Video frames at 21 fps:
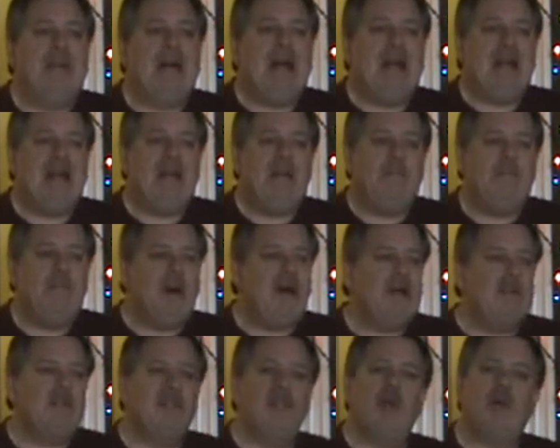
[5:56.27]
And
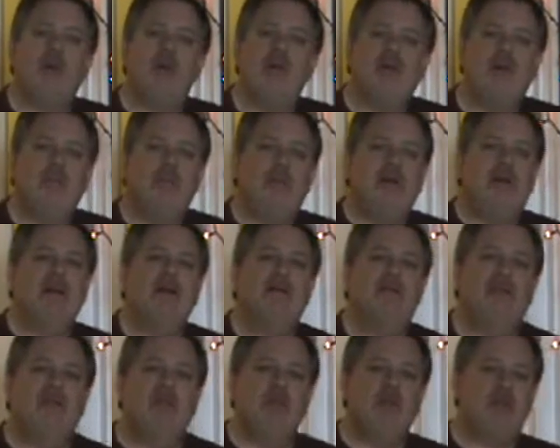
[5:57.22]
bok choy
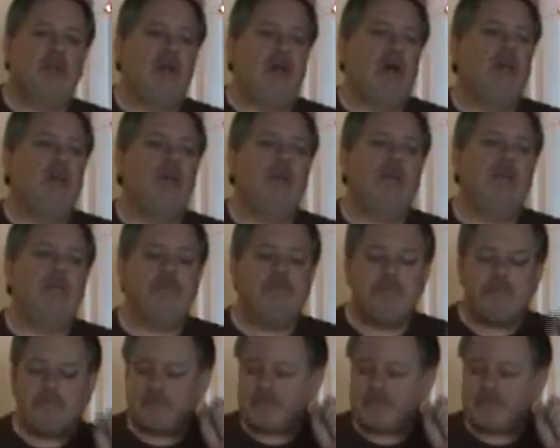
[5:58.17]
compared to celery